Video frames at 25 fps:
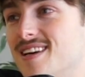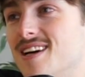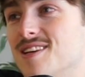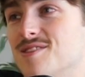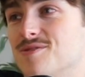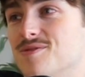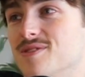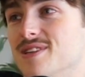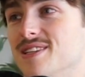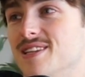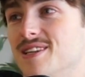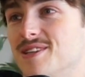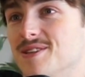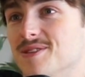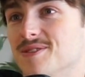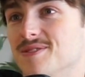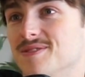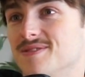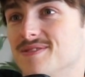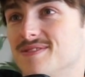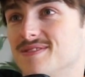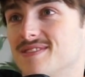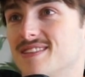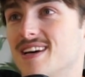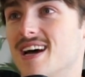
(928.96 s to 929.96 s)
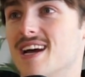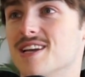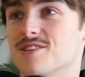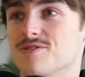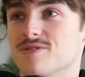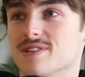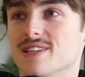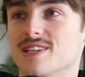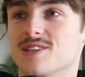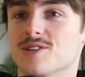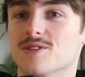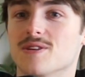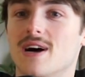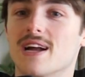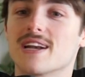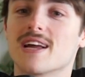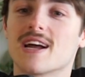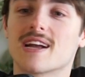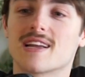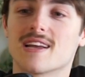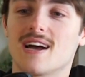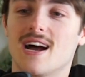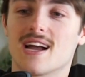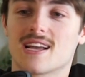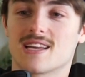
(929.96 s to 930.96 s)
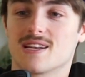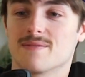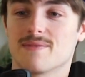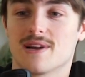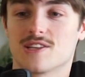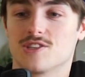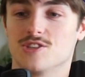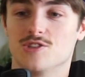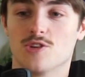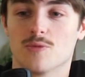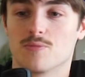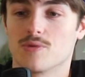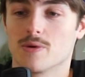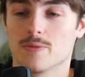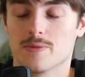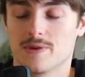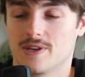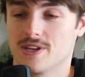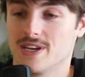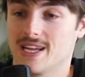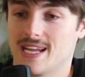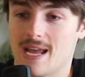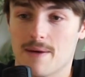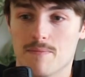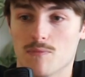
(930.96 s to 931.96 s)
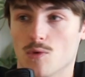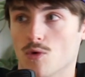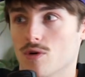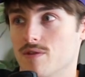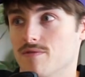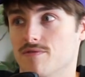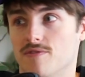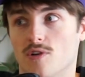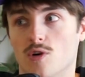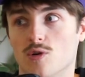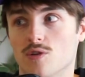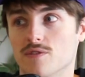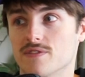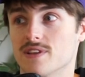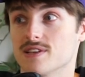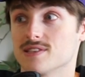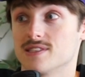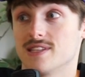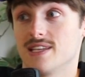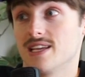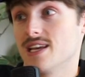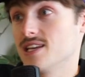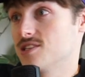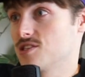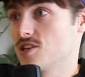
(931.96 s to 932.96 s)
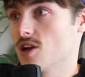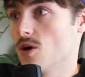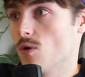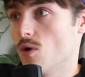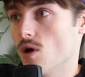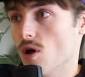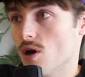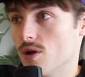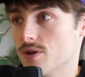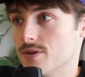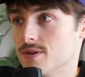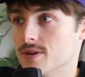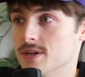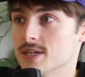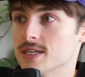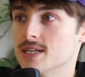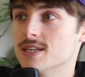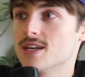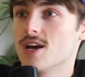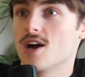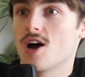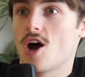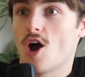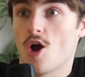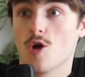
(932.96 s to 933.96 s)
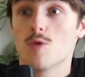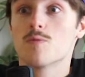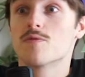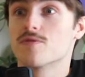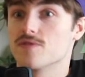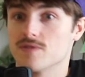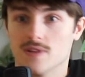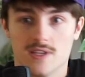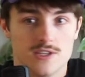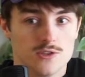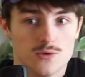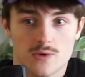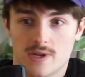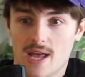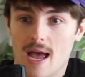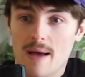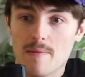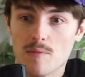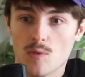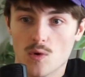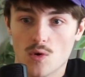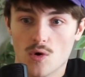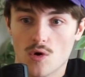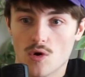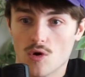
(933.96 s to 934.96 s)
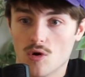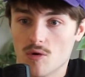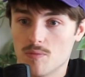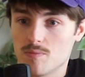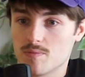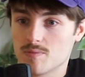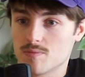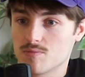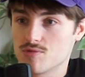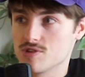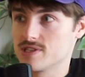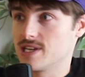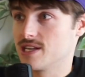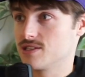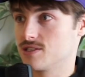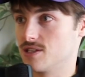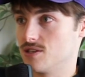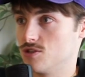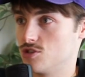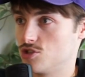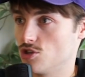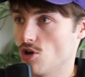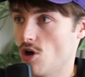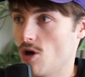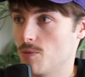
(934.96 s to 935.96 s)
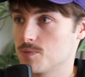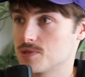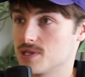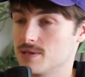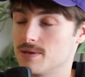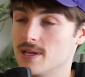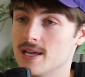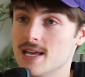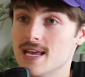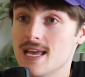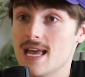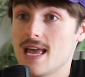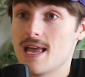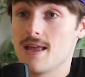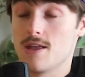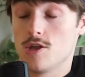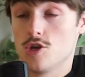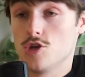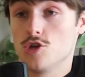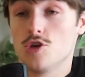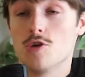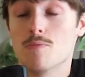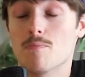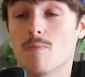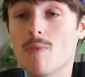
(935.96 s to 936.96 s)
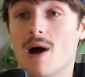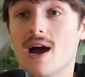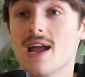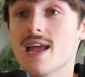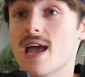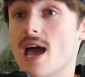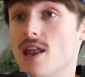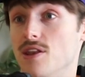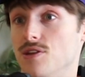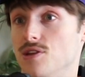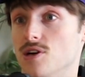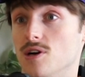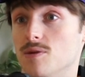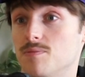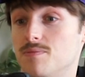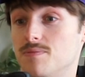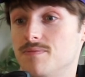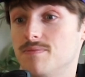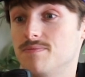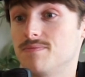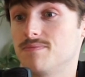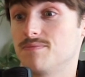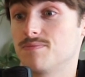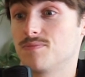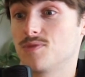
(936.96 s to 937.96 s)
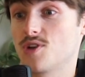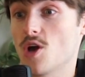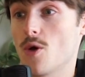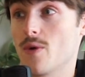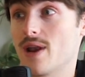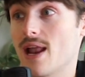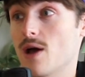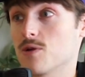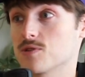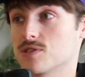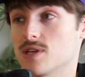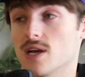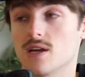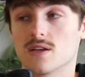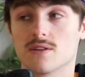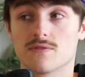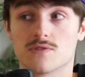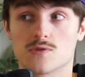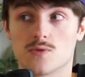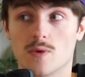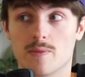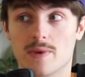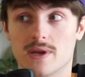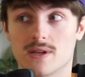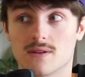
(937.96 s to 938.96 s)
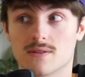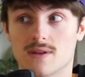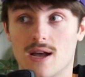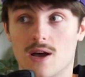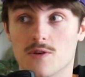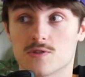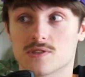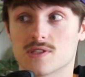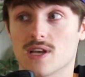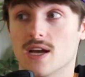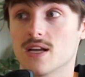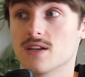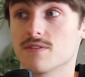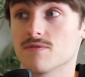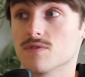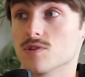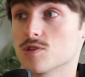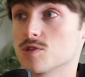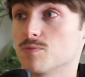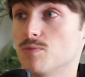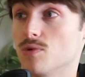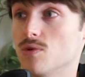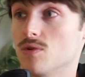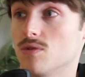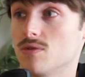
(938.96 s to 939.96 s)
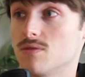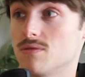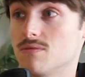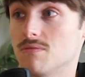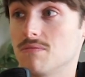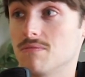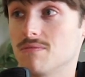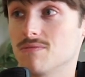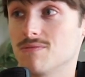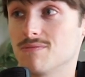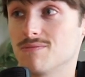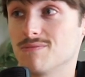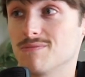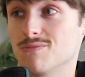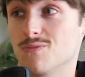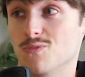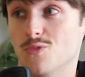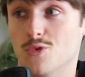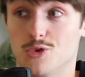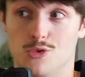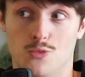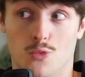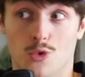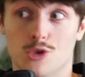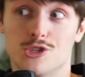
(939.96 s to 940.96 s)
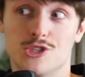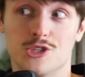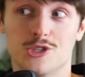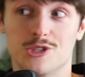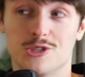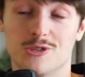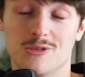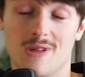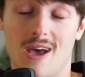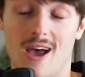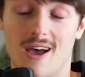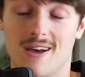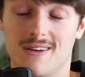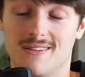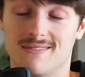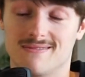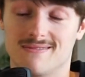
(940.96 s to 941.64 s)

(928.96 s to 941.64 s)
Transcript: That's really cool. That is really cool. And I, I can imagine you're probably going to get more involved as the years go on. Hopefully yeah. you'll get more presenting jobs and you might end up going outside of swimming, outside of the sport. Yeah. Would, would you do that?